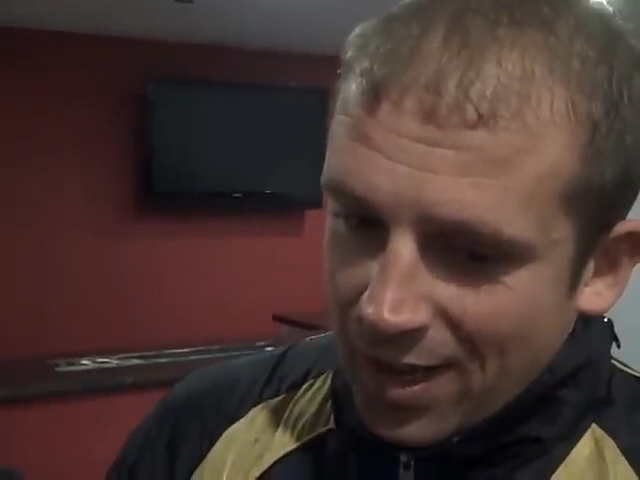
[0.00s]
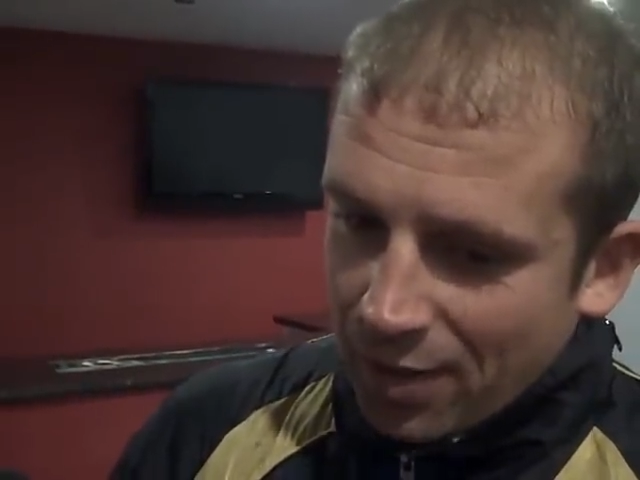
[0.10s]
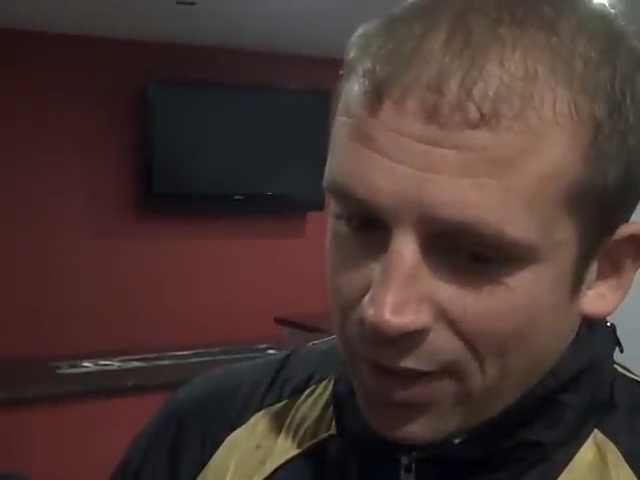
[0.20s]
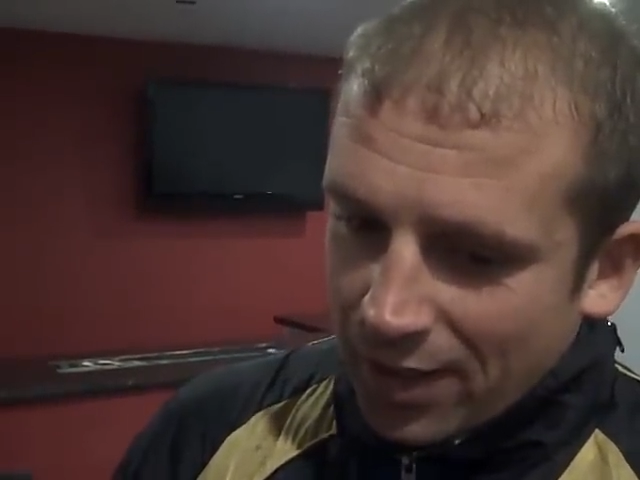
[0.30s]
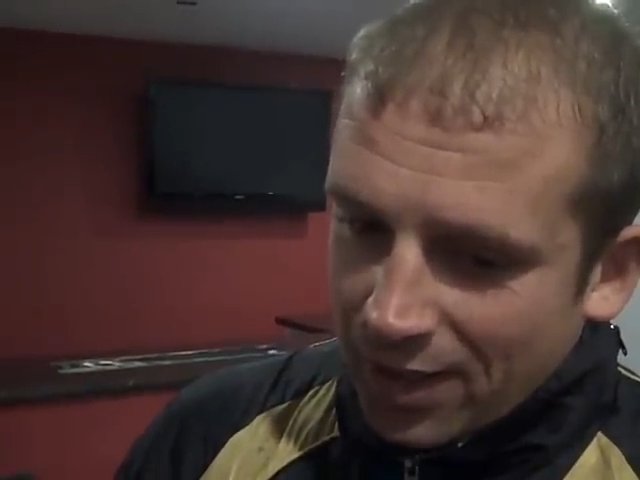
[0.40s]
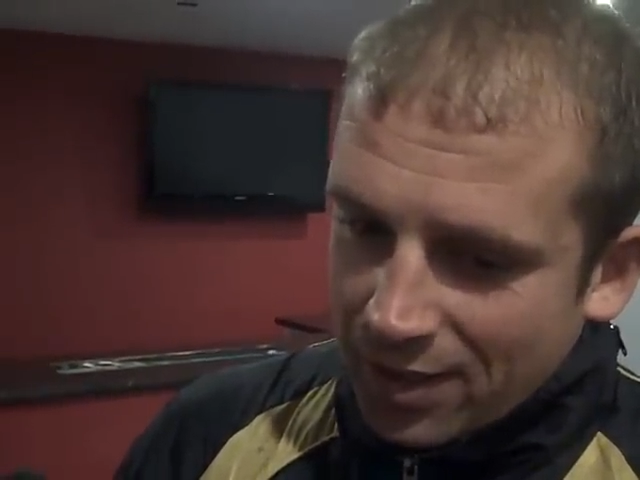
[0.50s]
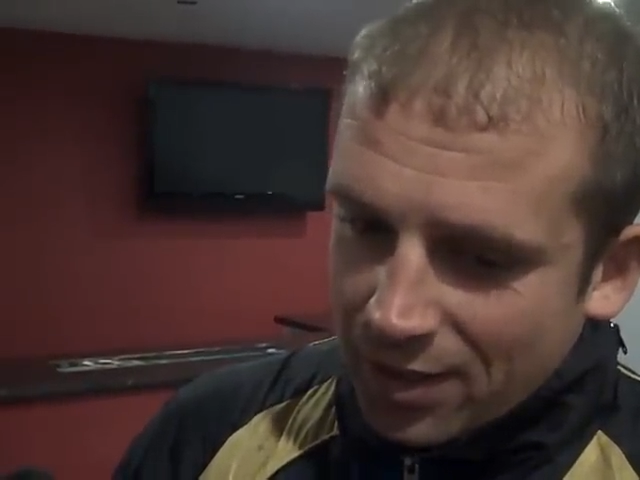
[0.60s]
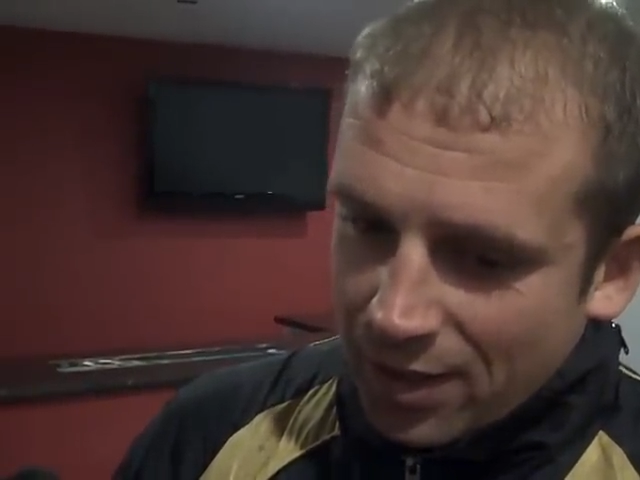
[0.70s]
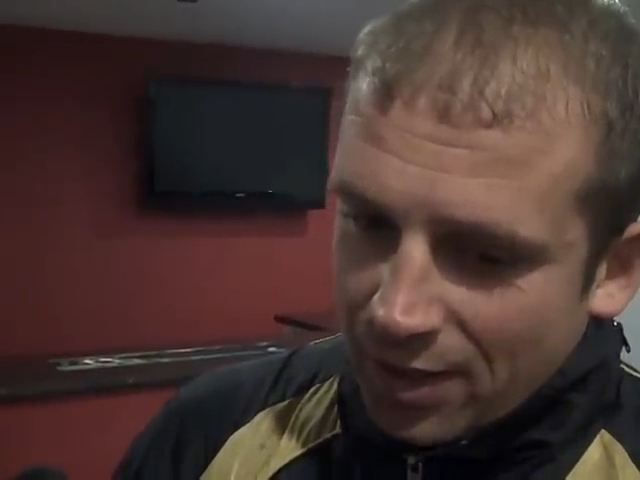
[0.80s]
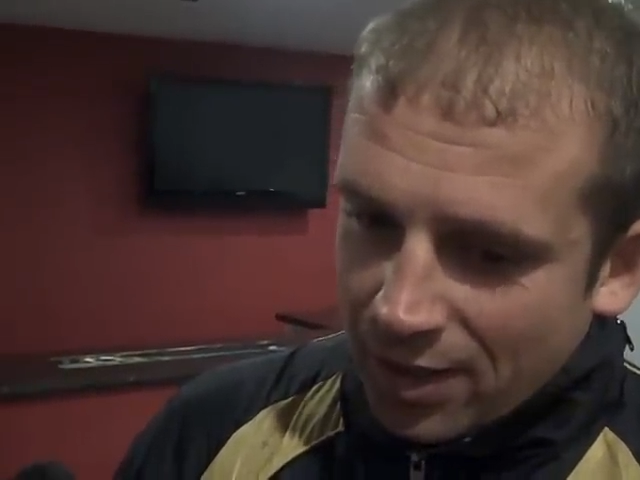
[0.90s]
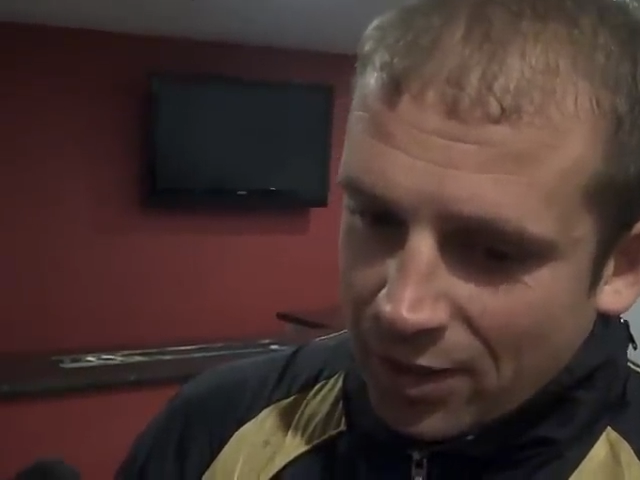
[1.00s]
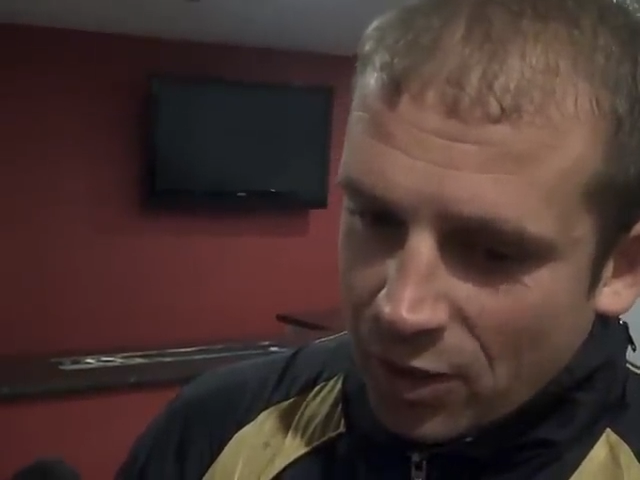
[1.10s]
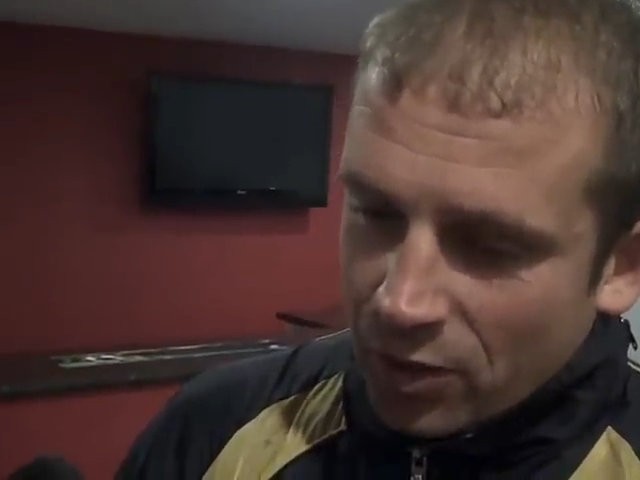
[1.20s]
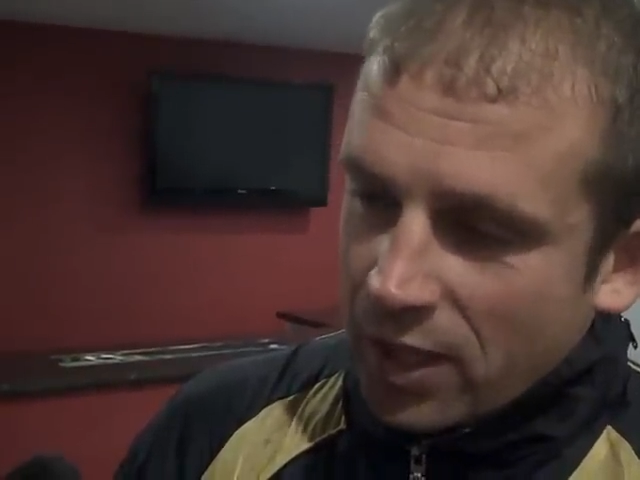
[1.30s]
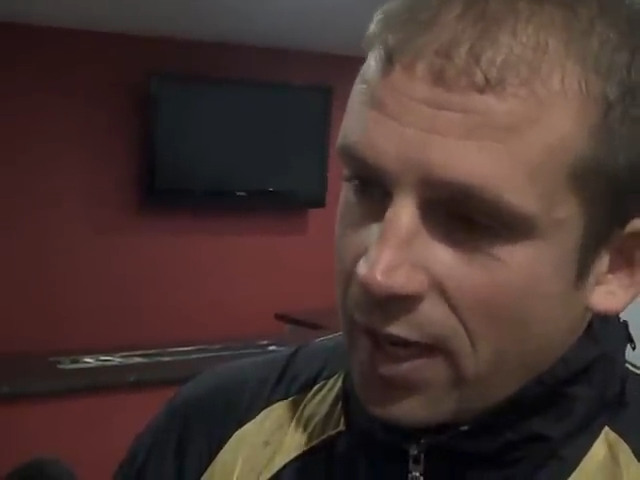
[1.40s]
I think it's a
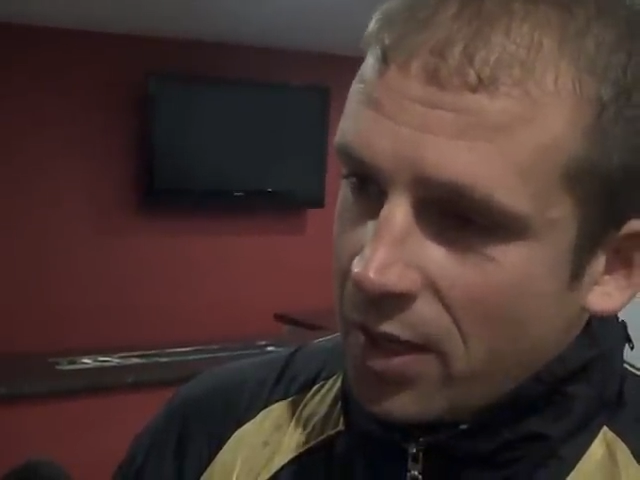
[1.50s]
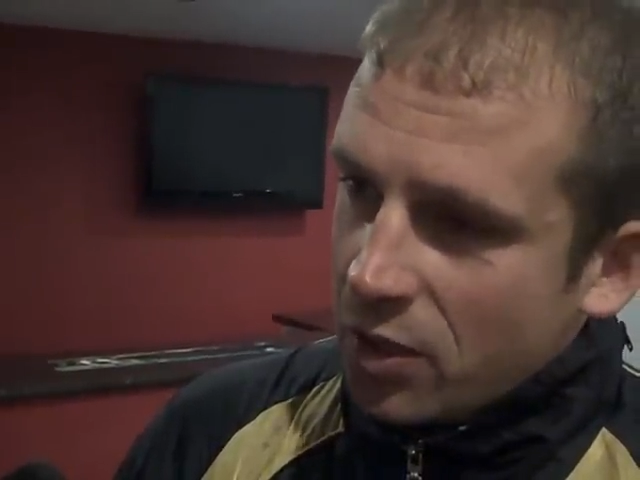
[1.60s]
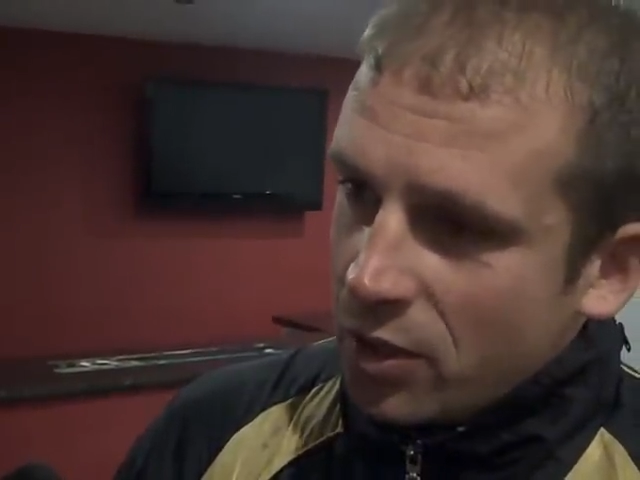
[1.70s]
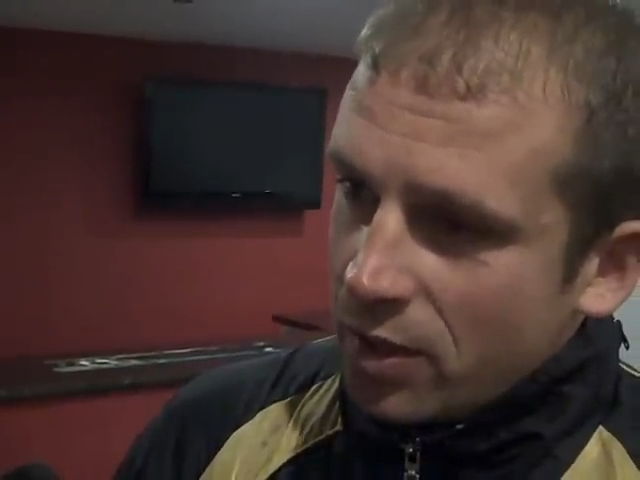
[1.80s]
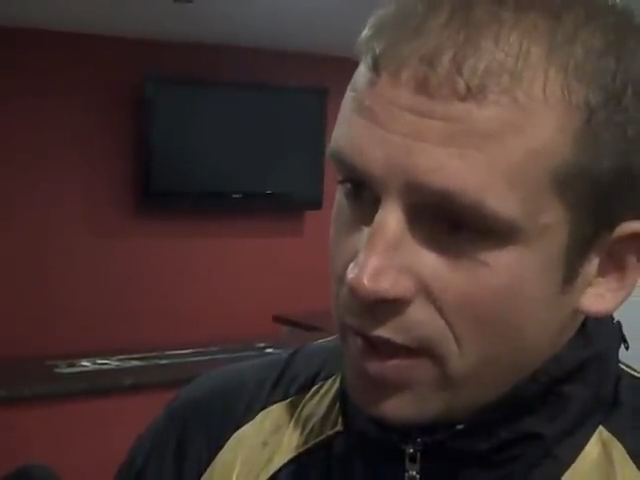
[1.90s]
good gauge